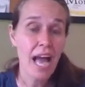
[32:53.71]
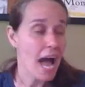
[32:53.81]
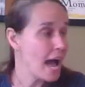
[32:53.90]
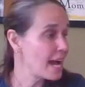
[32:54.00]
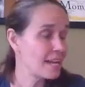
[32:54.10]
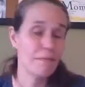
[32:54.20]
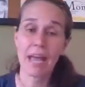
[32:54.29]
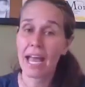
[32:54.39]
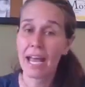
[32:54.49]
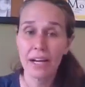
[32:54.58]
I am
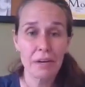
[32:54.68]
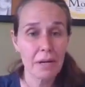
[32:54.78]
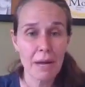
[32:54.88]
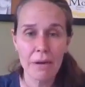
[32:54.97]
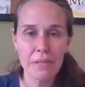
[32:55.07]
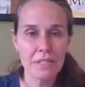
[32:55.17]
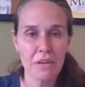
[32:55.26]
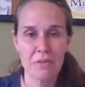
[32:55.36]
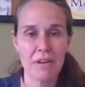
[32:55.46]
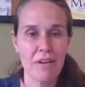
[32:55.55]
angry about what's
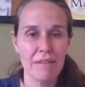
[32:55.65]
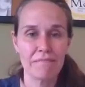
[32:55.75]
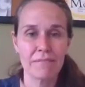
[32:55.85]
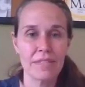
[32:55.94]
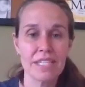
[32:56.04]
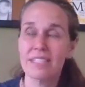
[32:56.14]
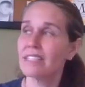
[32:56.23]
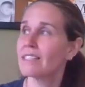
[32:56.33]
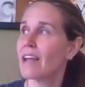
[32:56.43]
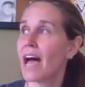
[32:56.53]
going on. This
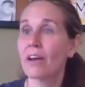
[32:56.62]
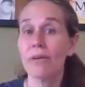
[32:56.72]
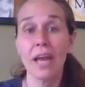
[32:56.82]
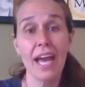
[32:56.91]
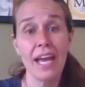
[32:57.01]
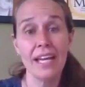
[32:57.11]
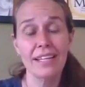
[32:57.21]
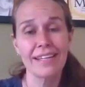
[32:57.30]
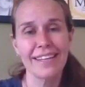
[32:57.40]
is not okay.